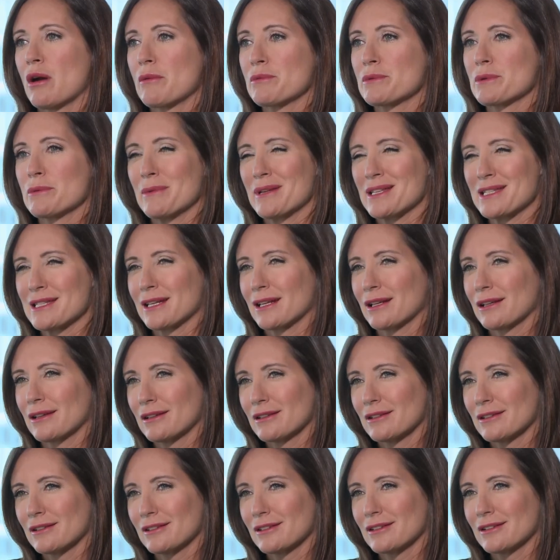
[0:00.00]

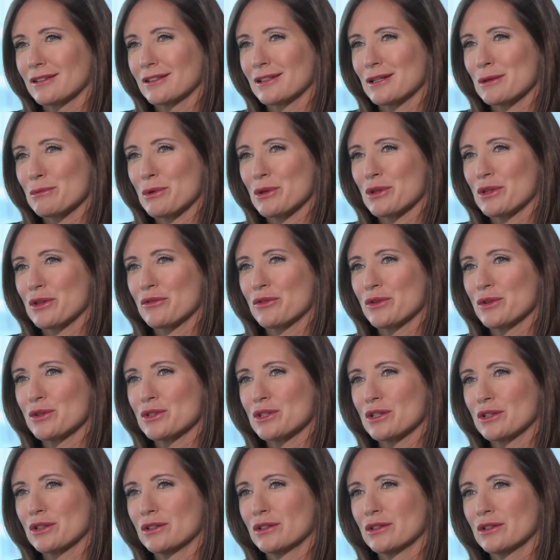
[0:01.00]
optimistic about the
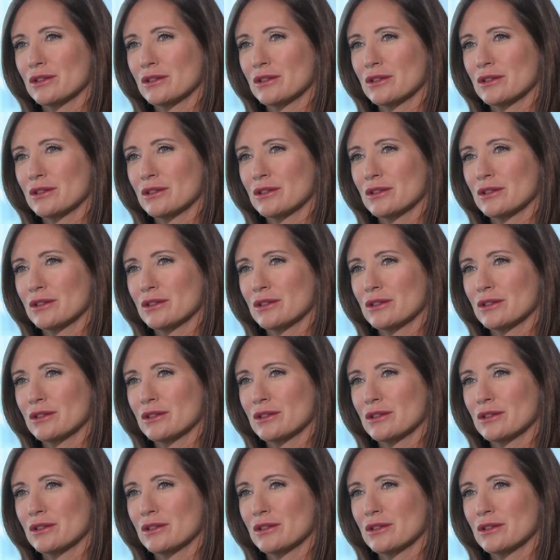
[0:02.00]
future?